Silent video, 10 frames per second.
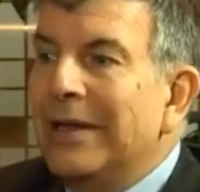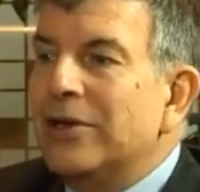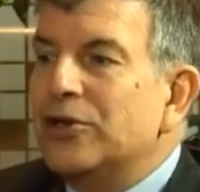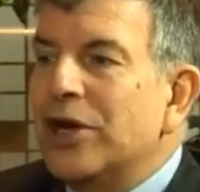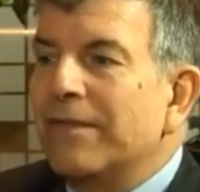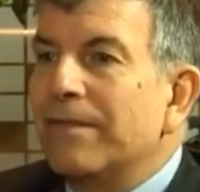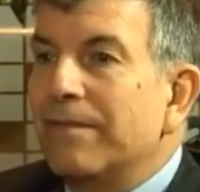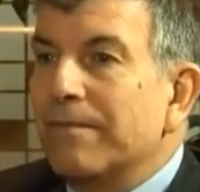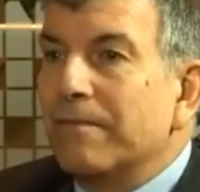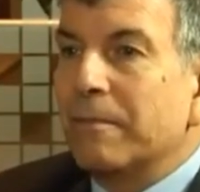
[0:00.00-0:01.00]
So, Schaeffer, what,
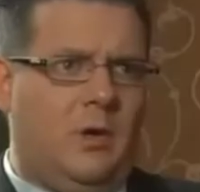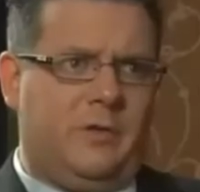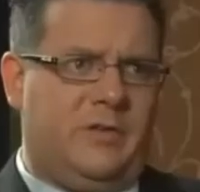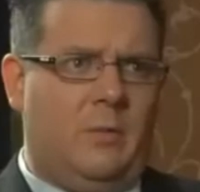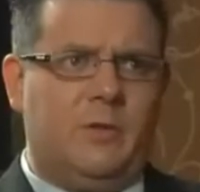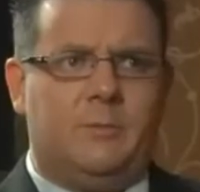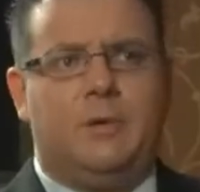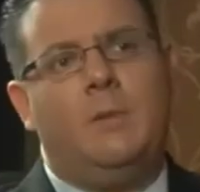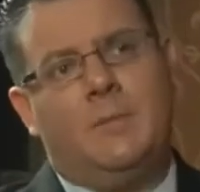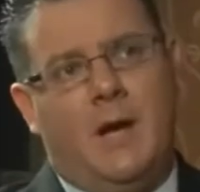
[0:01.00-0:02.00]
what, what, are those stumbling
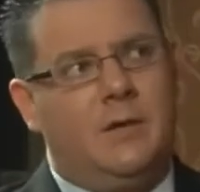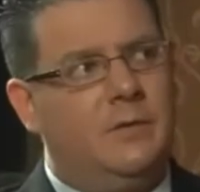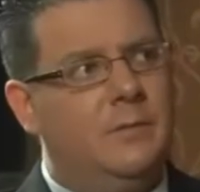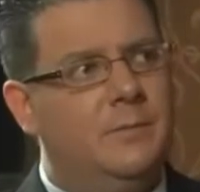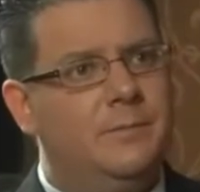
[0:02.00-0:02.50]
blocks?